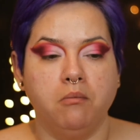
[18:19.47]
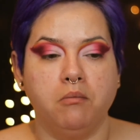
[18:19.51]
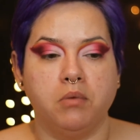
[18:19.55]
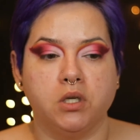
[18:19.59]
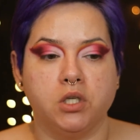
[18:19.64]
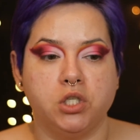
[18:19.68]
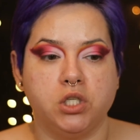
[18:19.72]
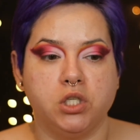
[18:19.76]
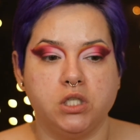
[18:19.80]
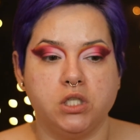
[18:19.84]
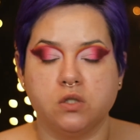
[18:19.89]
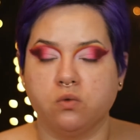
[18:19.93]

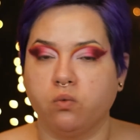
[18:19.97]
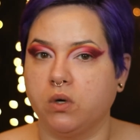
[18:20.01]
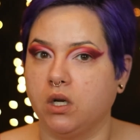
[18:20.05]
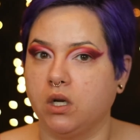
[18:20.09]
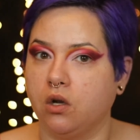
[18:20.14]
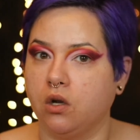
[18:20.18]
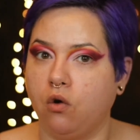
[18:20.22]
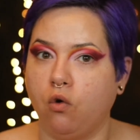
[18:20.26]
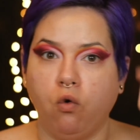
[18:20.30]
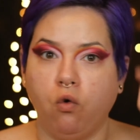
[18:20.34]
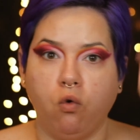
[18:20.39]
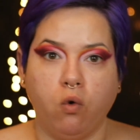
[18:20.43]
But she's
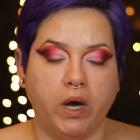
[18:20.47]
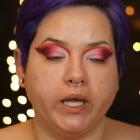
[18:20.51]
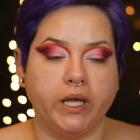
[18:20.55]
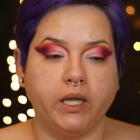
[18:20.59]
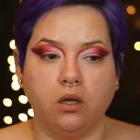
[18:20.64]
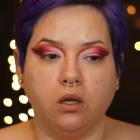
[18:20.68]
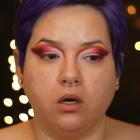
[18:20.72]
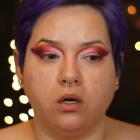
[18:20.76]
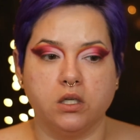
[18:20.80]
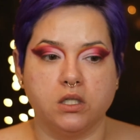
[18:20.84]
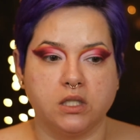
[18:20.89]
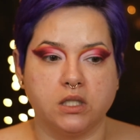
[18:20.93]
wearing
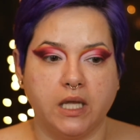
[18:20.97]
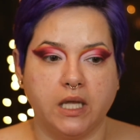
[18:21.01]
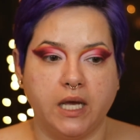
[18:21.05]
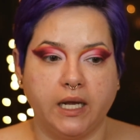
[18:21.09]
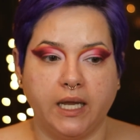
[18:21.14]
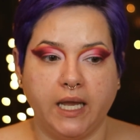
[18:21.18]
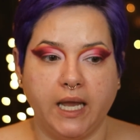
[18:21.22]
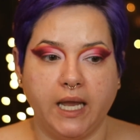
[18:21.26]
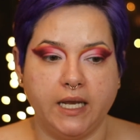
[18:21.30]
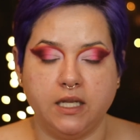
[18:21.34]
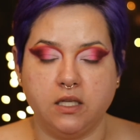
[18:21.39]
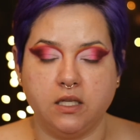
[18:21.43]
quite large
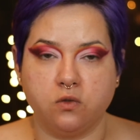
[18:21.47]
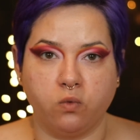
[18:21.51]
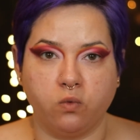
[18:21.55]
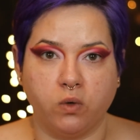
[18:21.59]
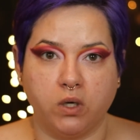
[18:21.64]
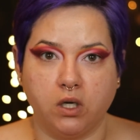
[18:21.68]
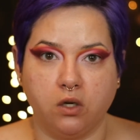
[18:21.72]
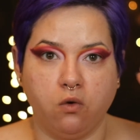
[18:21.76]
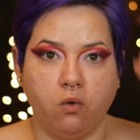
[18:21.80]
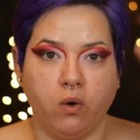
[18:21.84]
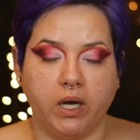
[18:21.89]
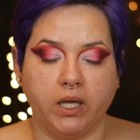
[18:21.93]
Katie's
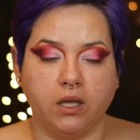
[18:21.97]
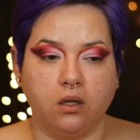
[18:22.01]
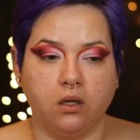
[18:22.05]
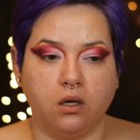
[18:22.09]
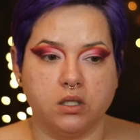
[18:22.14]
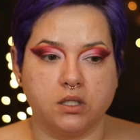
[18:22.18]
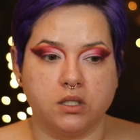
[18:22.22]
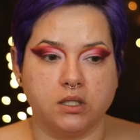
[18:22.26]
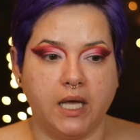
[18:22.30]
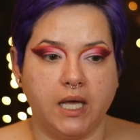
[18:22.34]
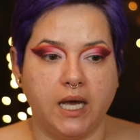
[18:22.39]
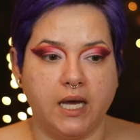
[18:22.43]
wearing quite
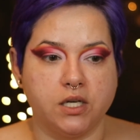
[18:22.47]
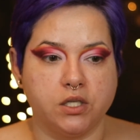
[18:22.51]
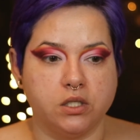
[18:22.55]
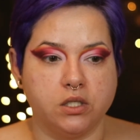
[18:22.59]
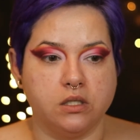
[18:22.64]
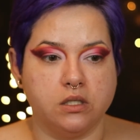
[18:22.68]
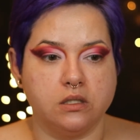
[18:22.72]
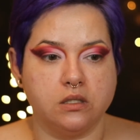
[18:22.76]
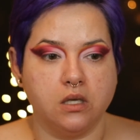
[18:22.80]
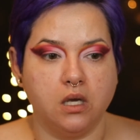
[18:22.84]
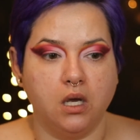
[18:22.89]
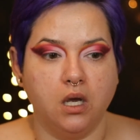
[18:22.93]
large
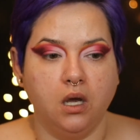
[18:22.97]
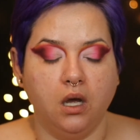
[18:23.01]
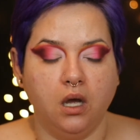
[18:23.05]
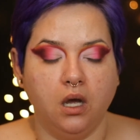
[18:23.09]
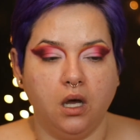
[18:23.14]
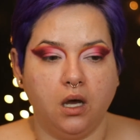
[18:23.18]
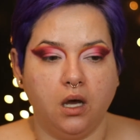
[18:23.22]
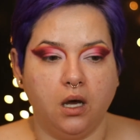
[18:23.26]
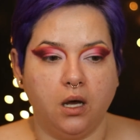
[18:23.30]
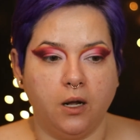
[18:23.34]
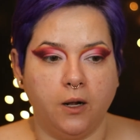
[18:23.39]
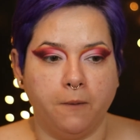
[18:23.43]
lashes.
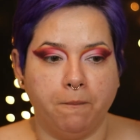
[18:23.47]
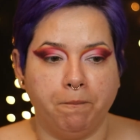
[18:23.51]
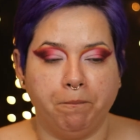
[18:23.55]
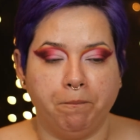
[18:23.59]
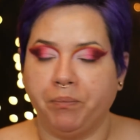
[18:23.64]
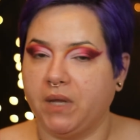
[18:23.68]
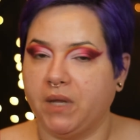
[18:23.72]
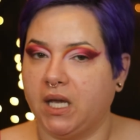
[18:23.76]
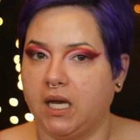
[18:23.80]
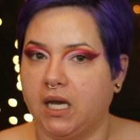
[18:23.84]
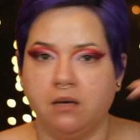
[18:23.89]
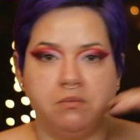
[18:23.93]

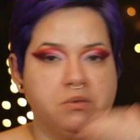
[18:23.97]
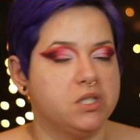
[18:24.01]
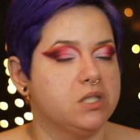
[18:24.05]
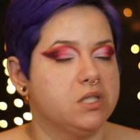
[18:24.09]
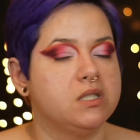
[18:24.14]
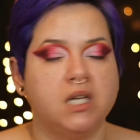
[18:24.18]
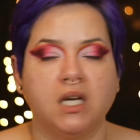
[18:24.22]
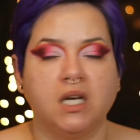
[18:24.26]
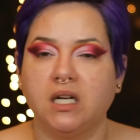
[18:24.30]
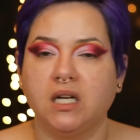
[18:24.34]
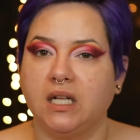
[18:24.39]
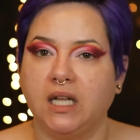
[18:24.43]
I'm
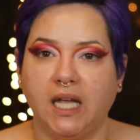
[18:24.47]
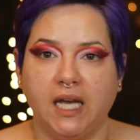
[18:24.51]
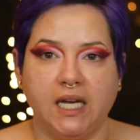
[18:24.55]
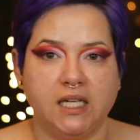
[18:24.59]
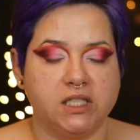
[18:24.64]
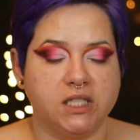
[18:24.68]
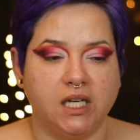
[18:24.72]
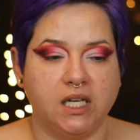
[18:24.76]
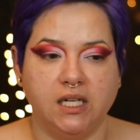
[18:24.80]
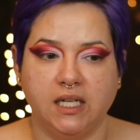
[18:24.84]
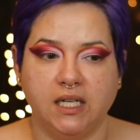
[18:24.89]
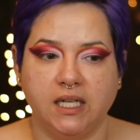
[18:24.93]
just not a
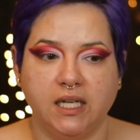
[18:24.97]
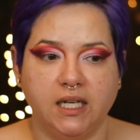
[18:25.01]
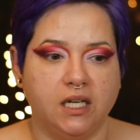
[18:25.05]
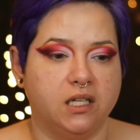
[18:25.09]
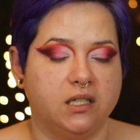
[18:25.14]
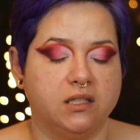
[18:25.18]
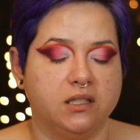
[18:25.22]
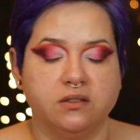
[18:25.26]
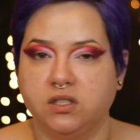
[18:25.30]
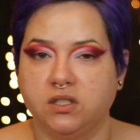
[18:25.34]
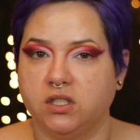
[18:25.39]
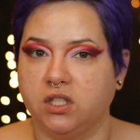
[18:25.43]
lash kind of
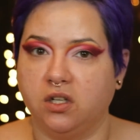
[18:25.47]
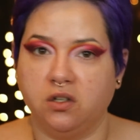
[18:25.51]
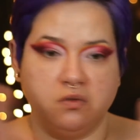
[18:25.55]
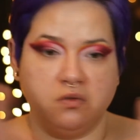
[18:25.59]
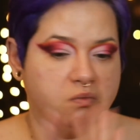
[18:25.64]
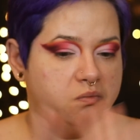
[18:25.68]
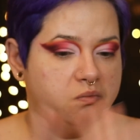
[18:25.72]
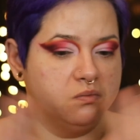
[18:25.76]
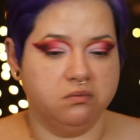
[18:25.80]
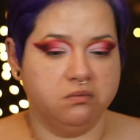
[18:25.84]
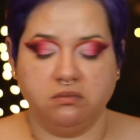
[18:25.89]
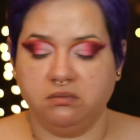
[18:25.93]
gal.
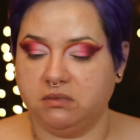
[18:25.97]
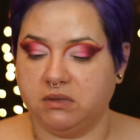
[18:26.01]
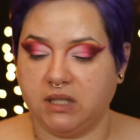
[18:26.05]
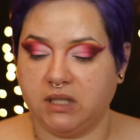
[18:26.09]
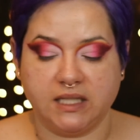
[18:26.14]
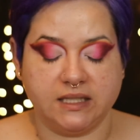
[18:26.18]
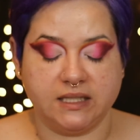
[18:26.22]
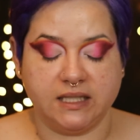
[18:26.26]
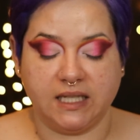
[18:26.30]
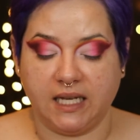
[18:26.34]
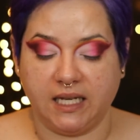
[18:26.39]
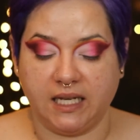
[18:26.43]
So
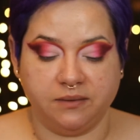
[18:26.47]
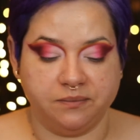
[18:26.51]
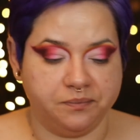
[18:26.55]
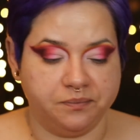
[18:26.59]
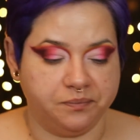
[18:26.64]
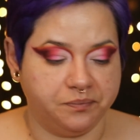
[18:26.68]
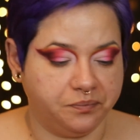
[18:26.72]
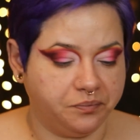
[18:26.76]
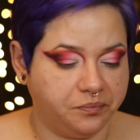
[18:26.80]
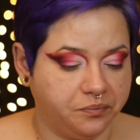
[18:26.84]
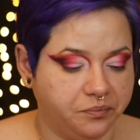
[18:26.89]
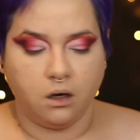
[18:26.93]
that's that.
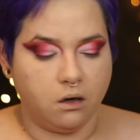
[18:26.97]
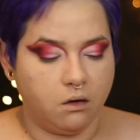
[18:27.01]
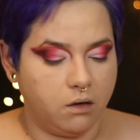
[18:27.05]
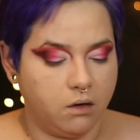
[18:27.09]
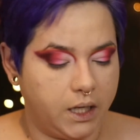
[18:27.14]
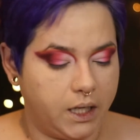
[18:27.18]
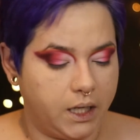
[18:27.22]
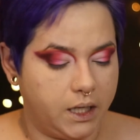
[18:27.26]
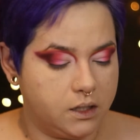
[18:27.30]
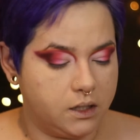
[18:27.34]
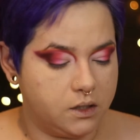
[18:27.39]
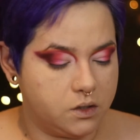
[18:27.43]
All
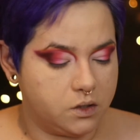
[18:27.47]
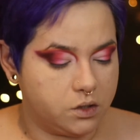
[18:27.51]
right.